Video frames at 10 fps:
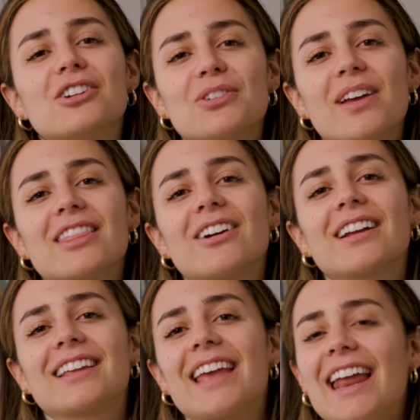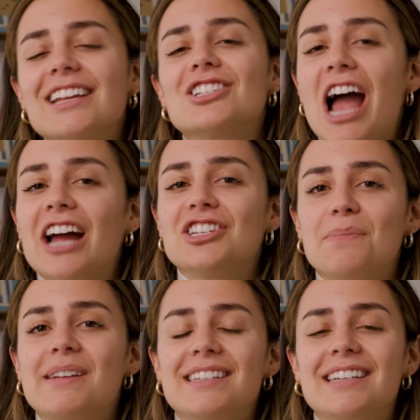doing? They're getting
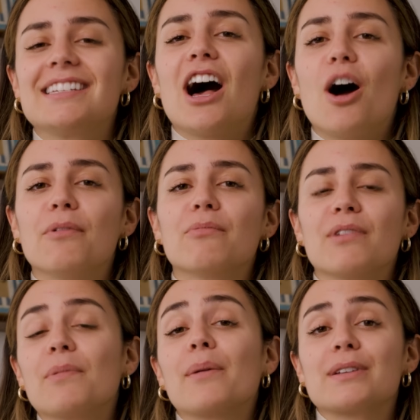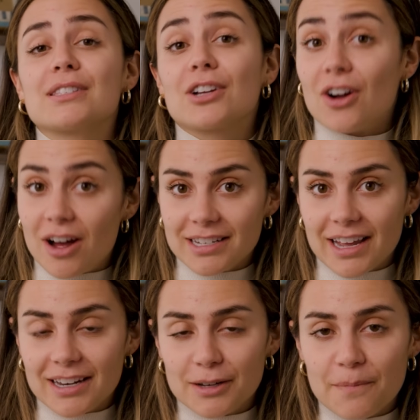ChatGPT to help them repurpose their
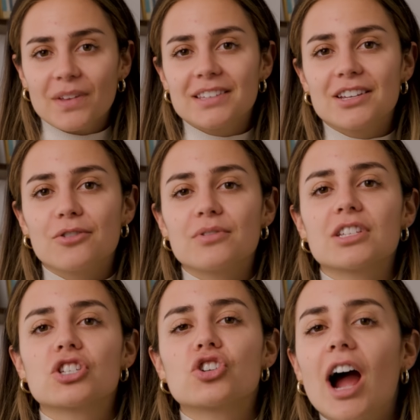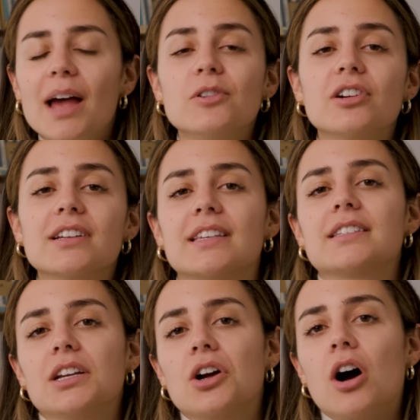content. So describe your
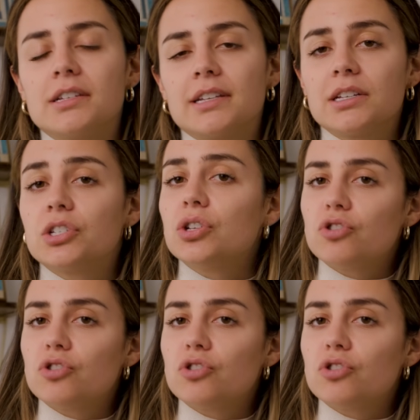existing content to